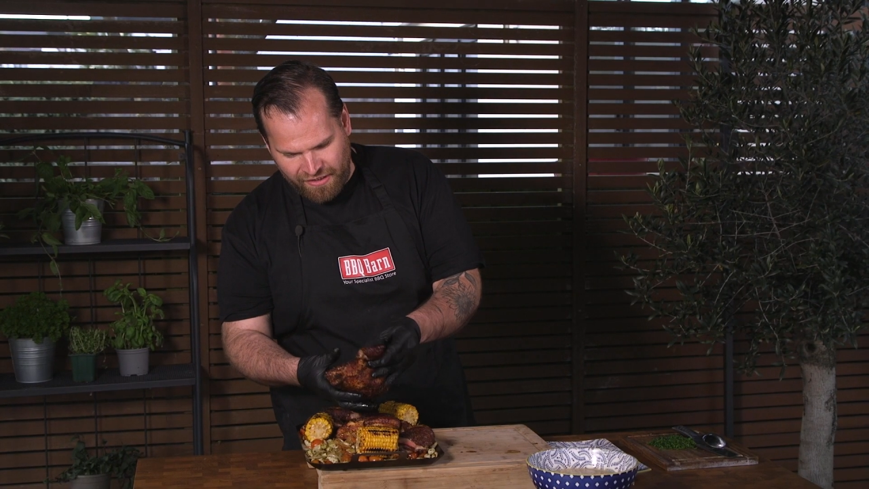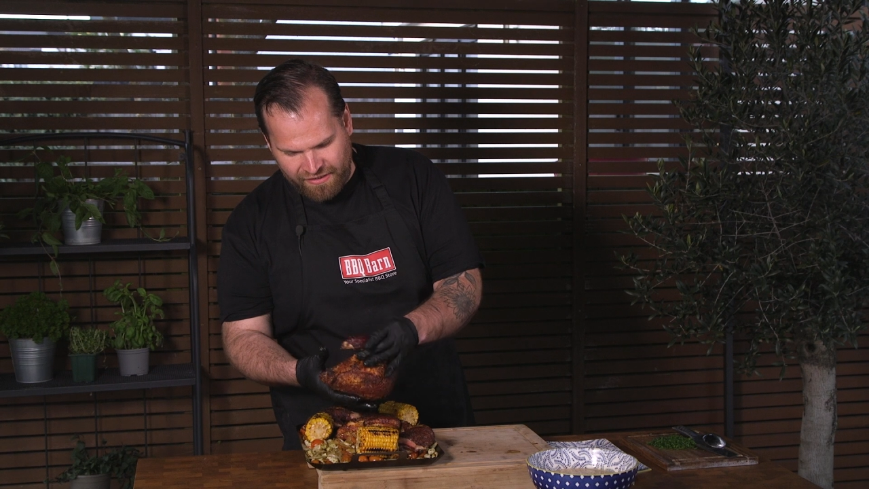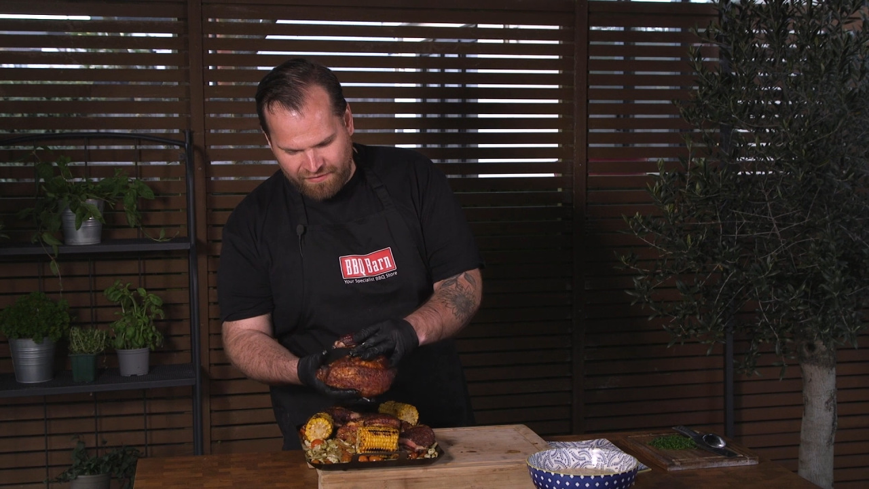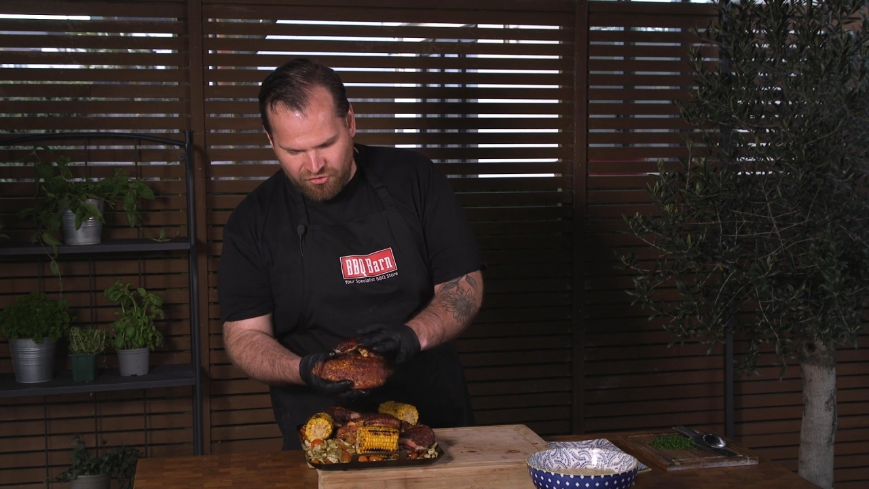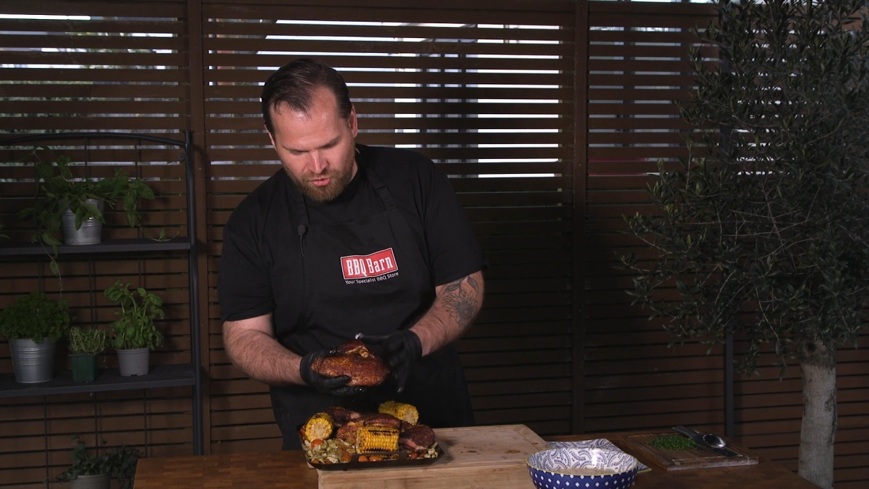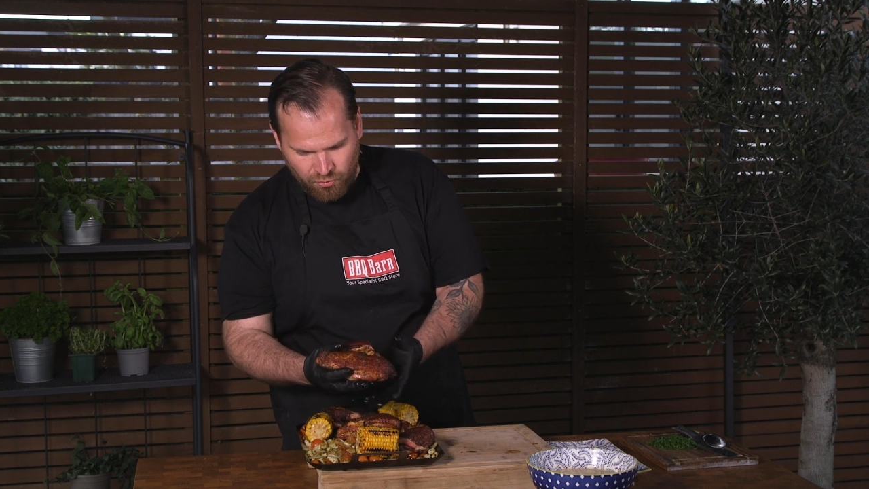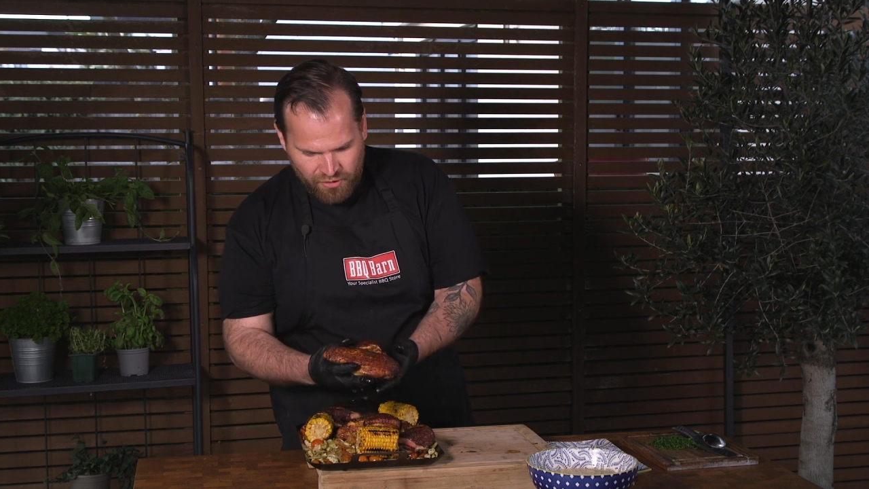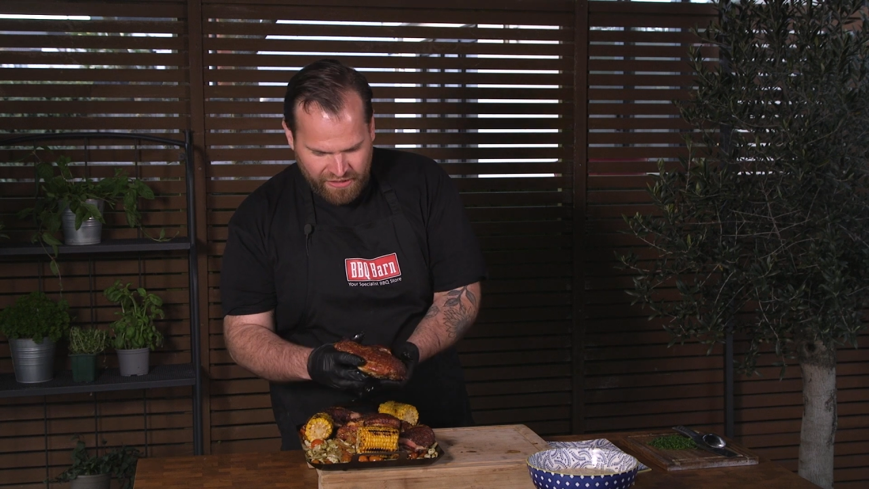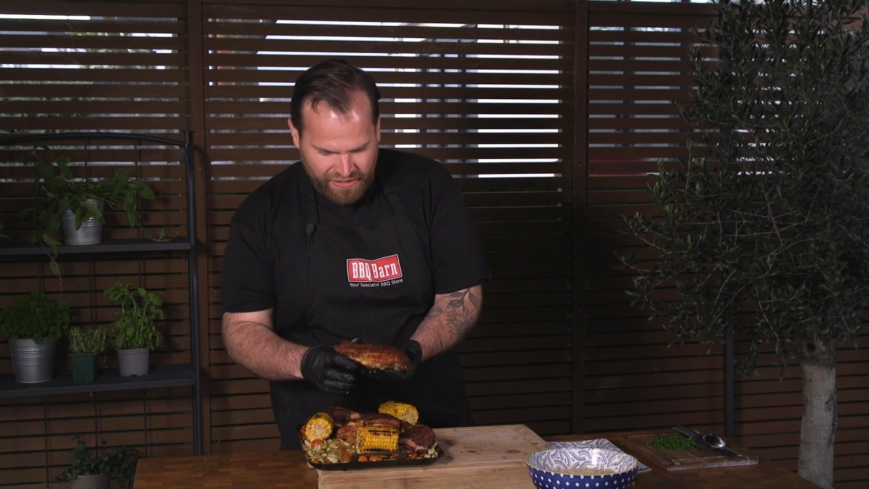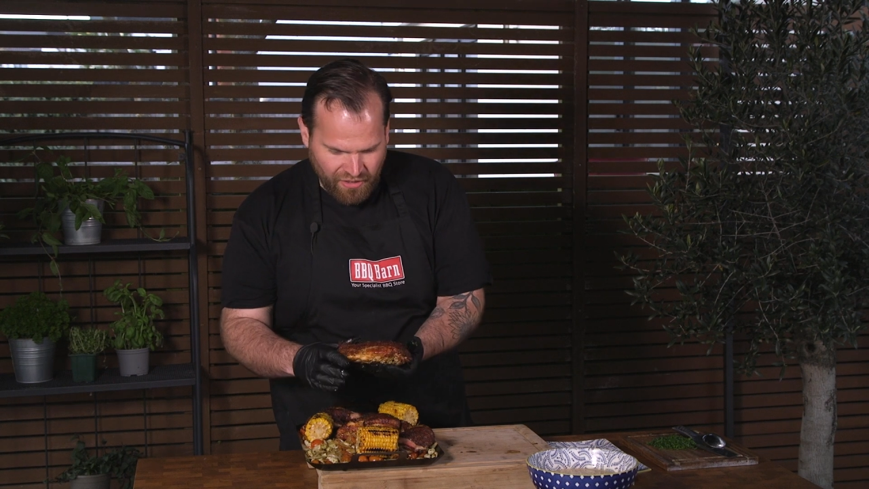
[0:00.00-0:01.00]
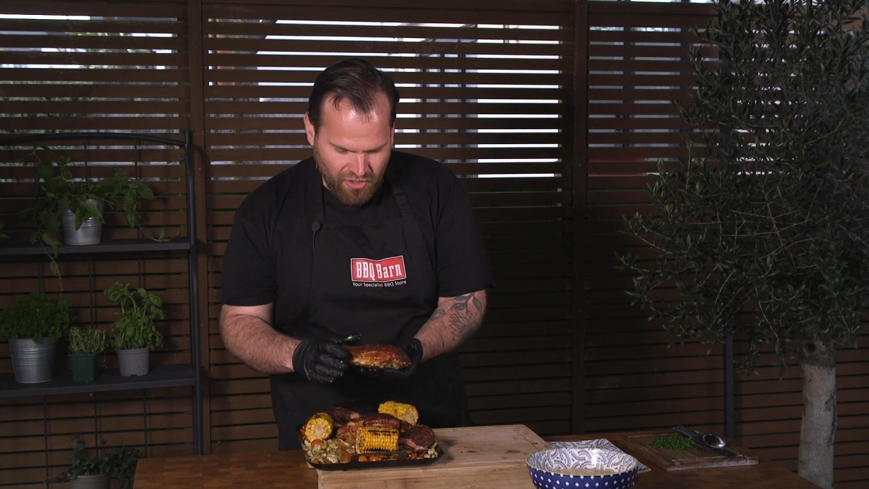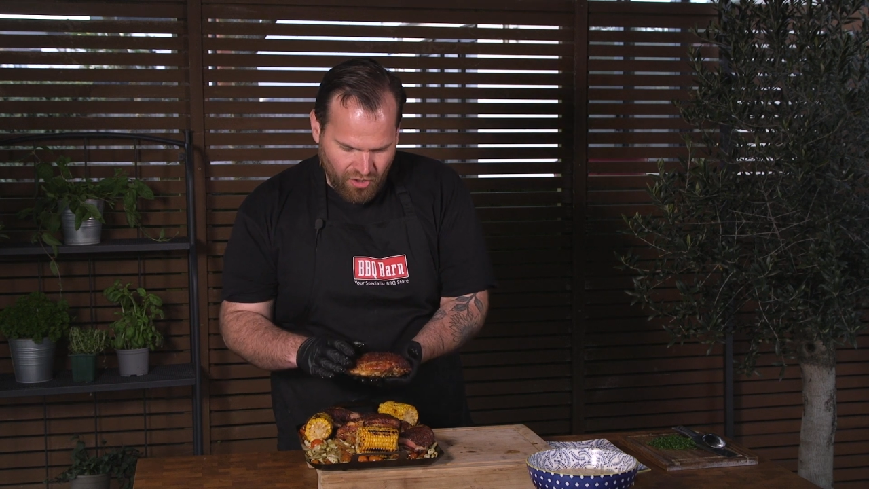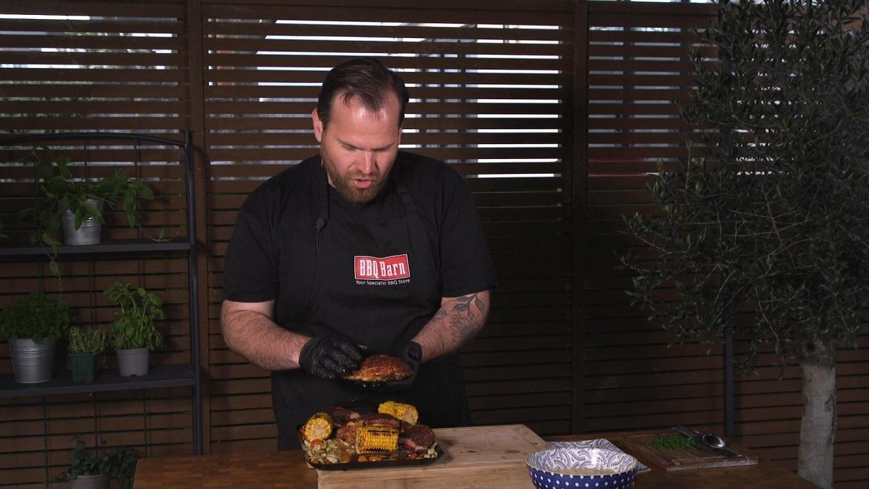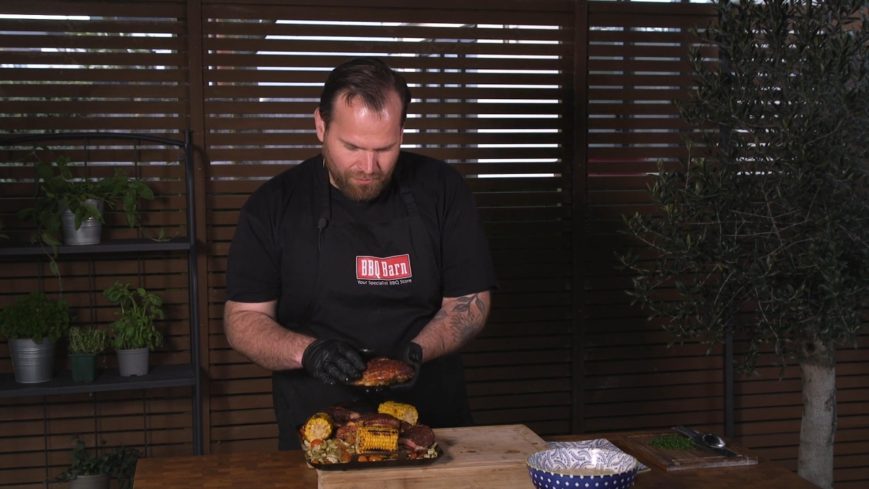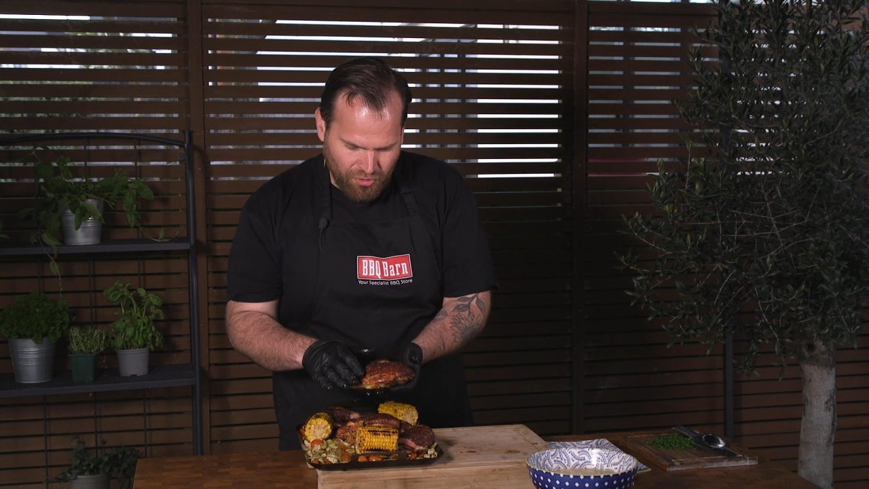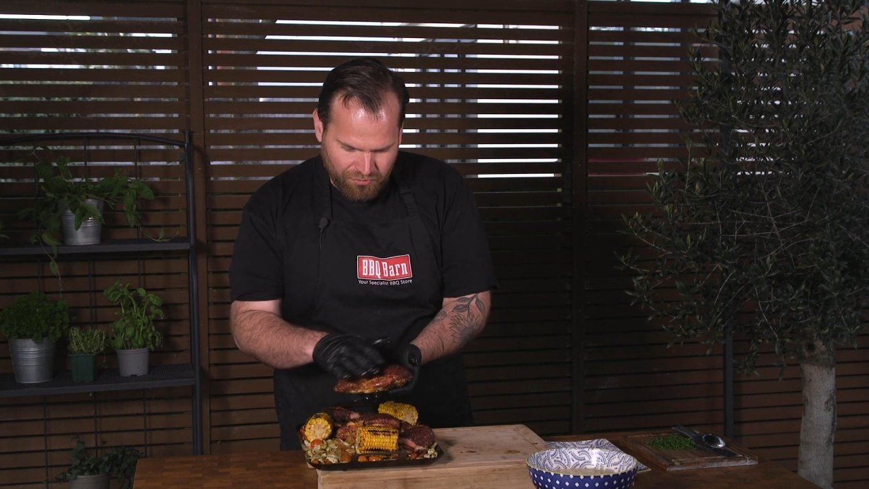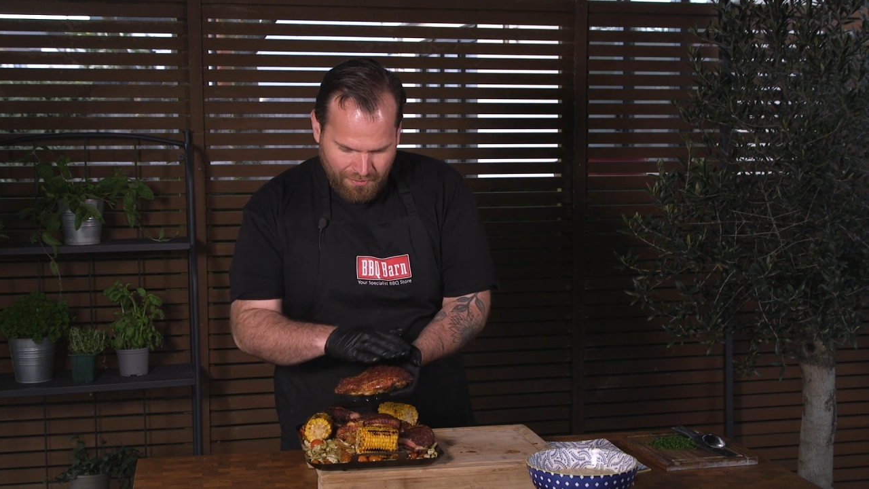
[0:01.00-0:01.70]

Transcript: It gives it a really almost